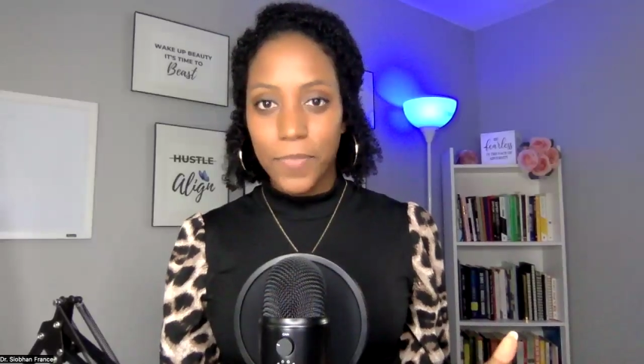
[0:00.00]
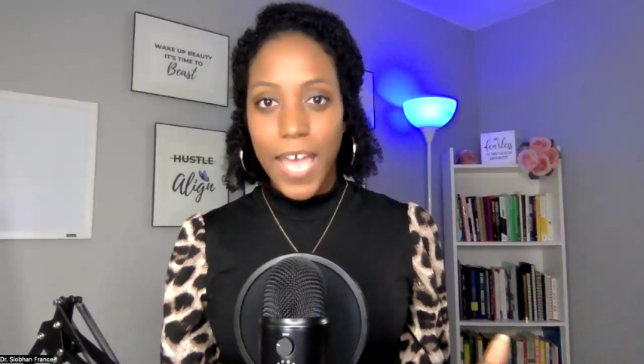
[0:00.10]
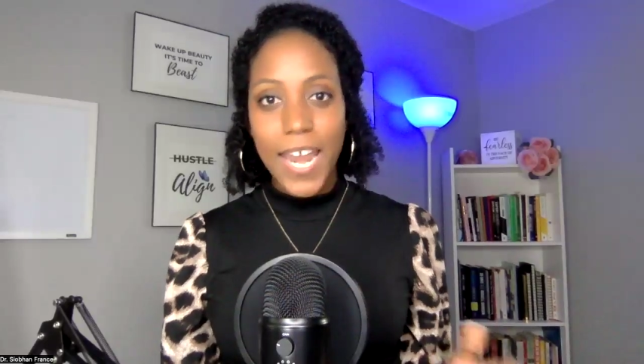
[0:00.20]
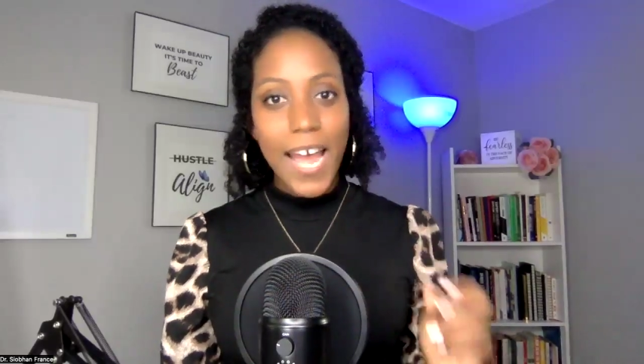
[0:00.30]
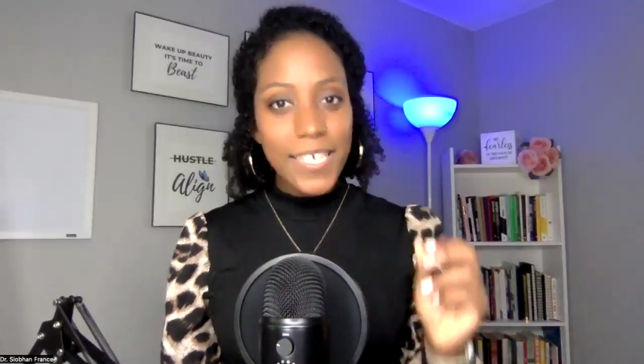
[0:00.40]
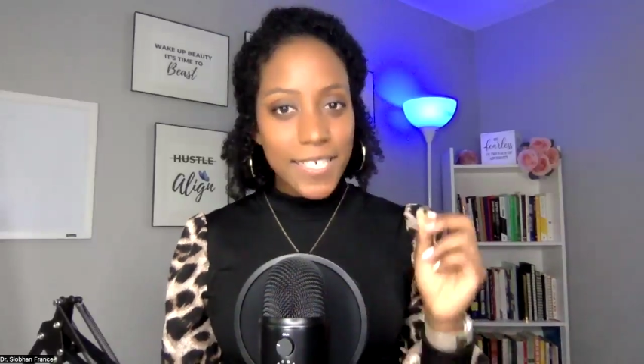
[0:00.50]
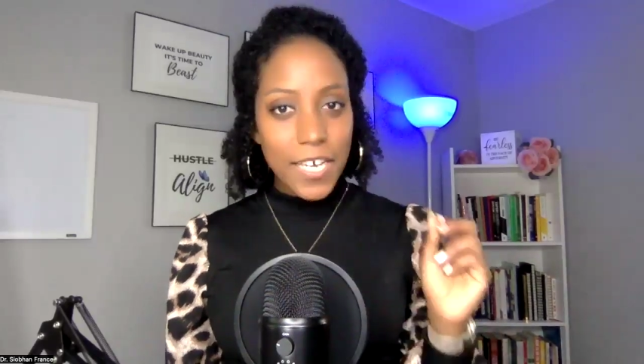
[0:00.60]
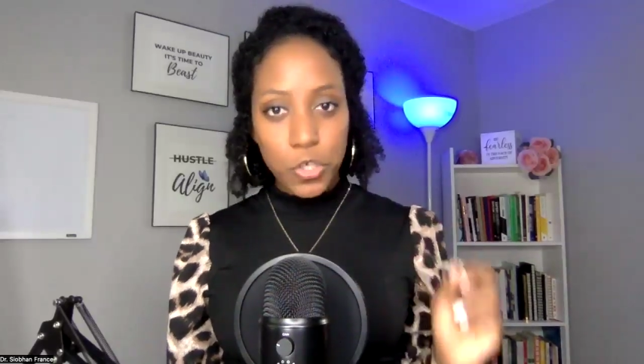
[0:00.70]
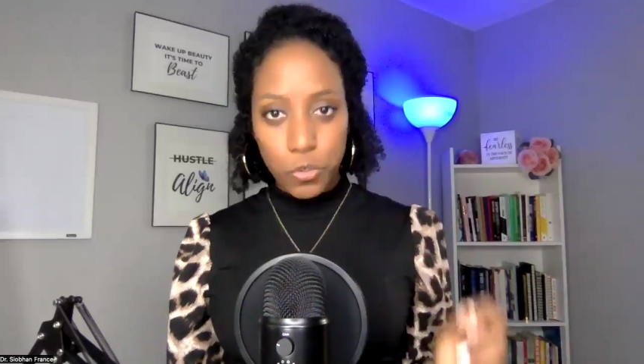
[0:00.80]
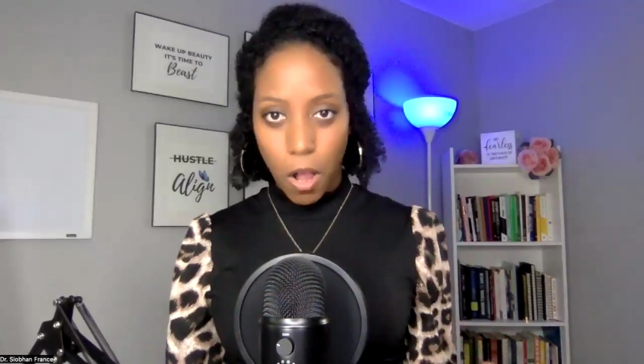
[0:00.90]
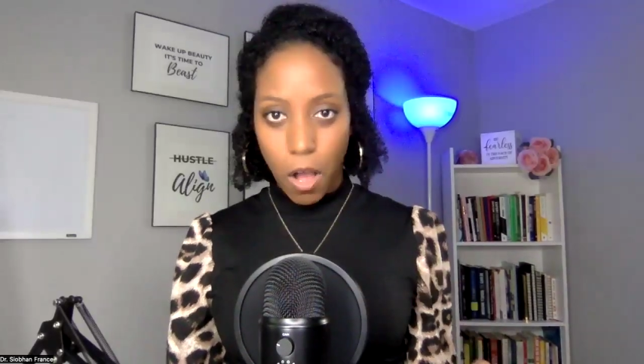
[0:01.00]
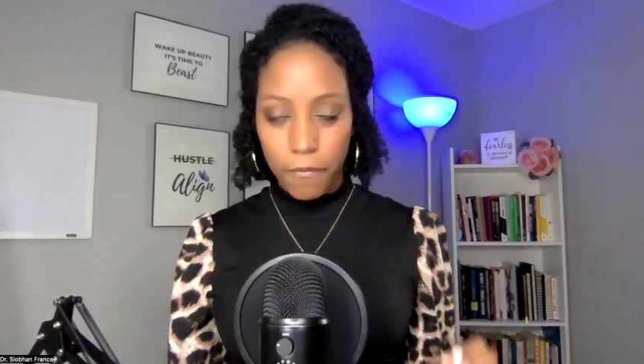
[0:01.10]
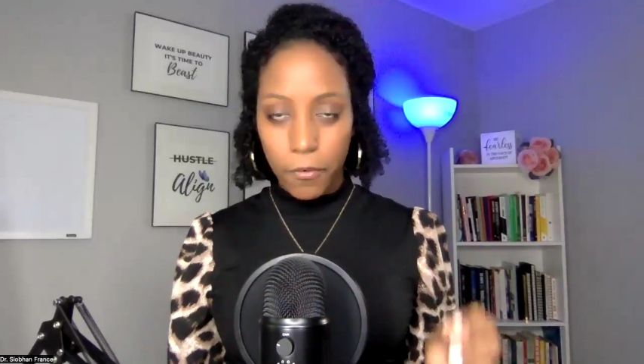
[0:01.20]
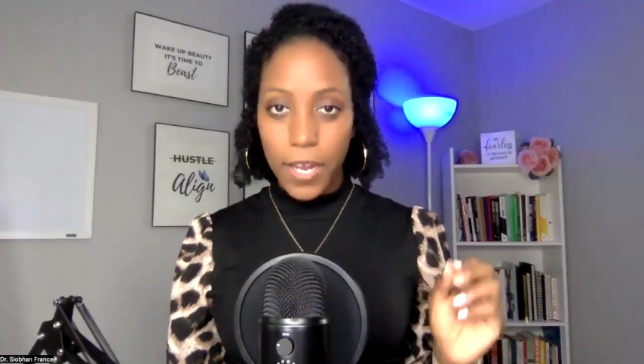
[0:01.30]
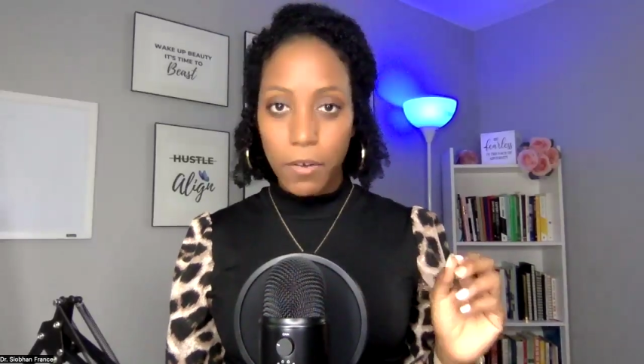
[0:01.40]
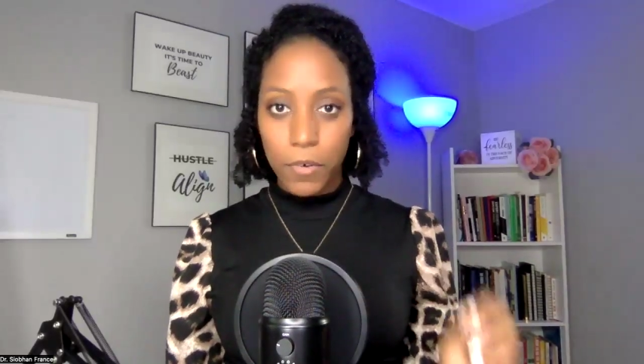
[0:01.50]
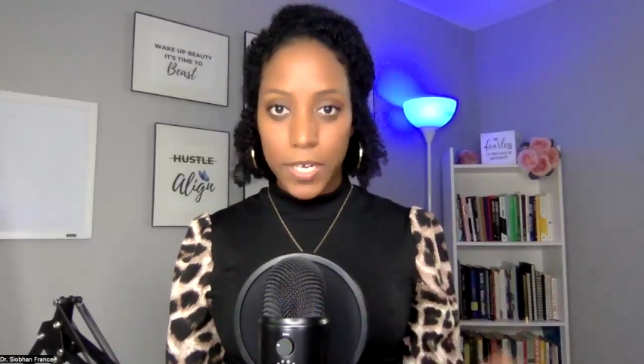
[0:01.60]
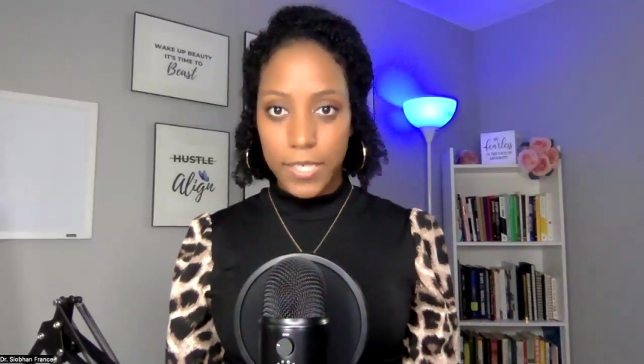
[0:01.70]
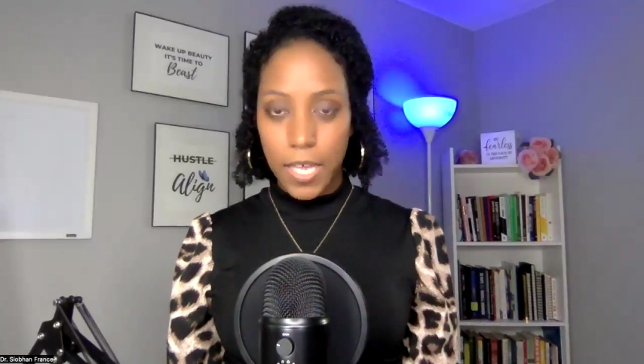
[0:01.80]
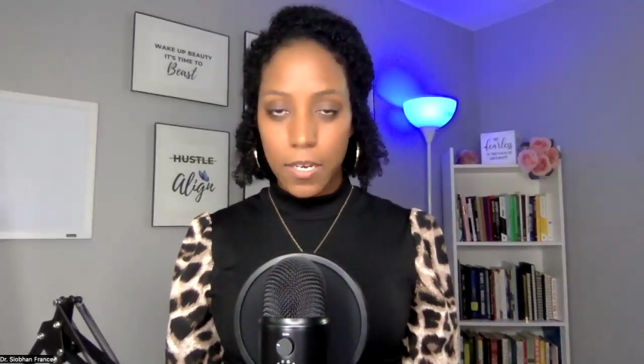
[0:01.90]
And I say draw for a
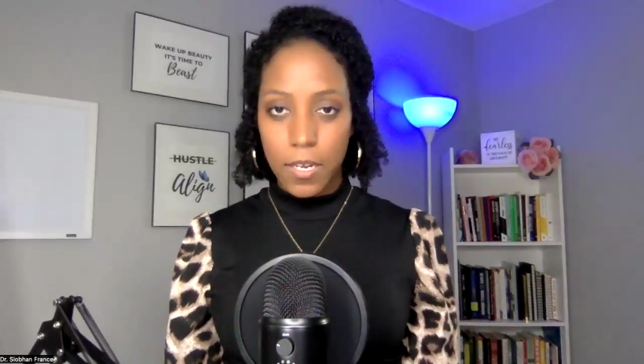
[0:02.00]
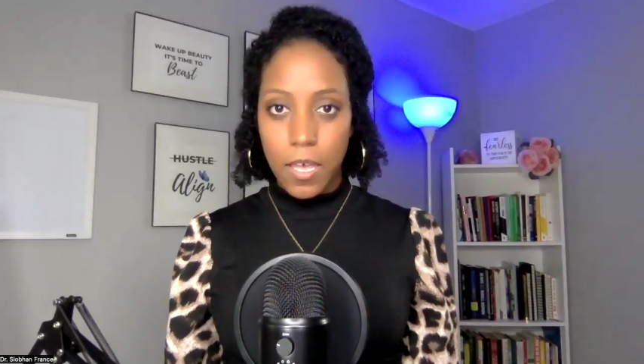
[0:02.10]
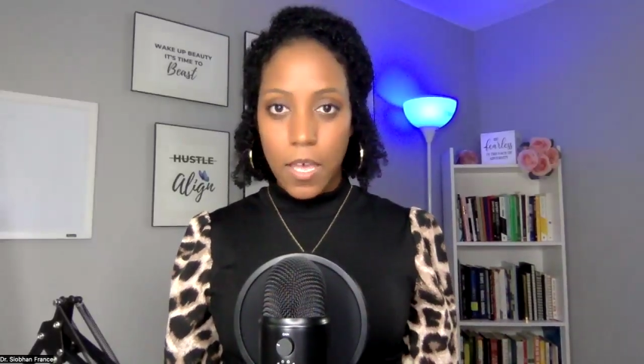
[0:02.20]
reason,